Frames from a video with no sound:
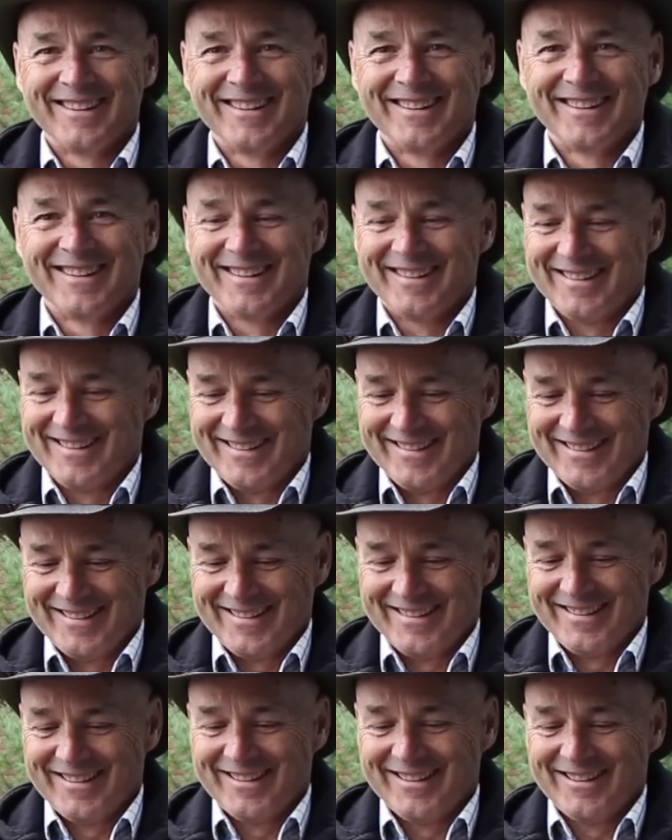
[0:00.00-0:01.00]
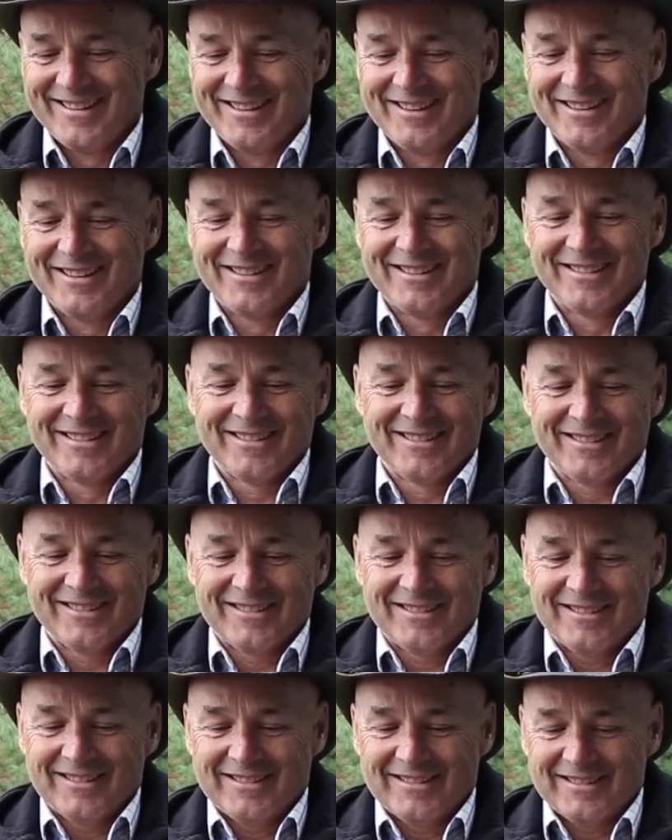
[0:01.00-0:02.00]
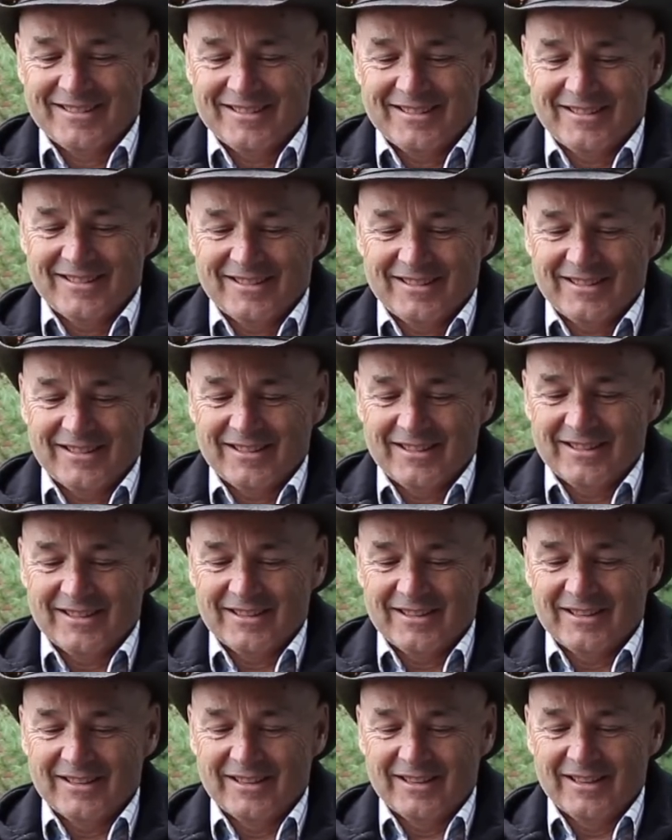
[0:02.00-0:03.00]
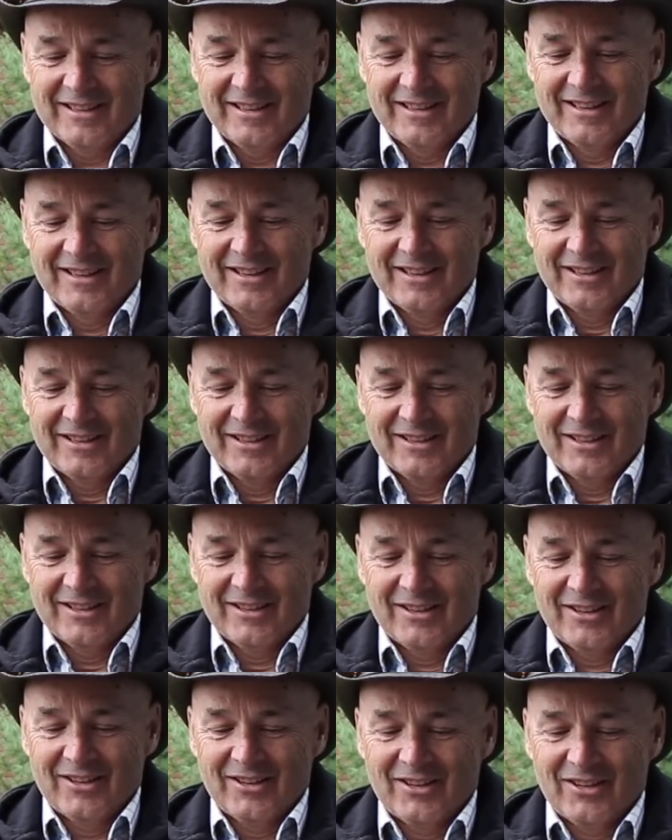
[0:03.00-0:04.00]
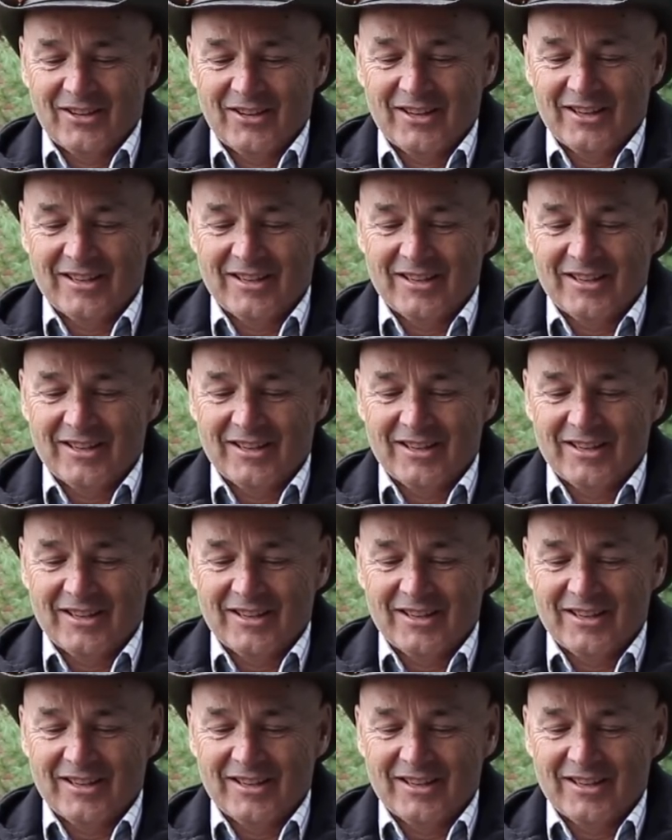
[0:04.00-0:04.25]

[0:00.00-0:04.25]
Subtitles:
[no speech]